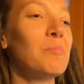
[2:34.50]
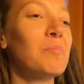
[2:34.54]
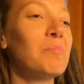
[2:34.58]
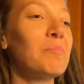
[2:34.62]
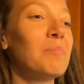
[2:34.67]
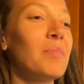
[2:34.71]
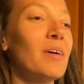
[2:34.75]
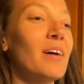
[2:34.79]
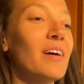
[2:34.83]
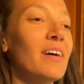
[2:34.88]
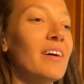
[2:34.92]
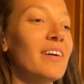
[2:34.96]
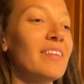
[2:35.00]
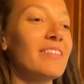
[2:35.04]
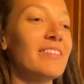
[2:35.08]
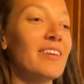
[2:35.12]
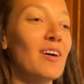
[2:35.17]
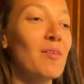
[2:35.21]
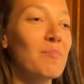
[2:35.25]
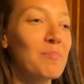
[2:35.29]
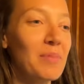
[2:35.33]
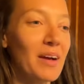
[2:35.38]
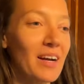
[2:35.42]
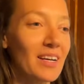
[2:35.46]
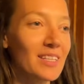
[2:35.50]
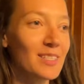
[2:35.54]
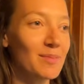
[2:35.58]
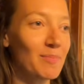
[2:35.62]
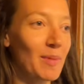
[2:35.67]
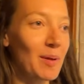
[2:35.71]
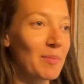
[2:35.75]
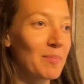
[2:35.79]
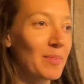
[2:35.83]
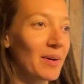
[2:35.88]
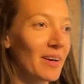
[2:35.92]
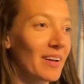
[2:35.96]
butt, down past
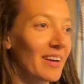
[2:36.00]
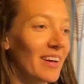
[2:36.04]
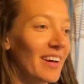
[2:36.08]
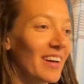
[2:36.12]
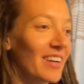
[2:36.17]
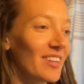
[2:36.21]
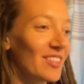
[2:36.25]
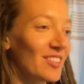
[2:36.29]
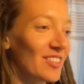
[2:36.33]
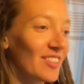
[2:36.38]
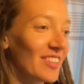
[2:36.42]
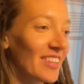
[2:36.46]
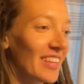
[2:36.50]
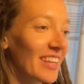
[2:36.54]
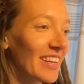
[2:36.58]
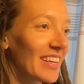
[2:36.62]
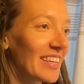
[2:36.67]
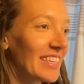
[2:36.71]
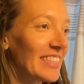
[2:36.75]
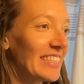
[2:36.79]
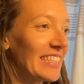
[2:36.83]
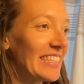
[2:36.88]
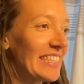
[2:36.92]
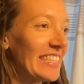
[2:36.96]
my butt, actually.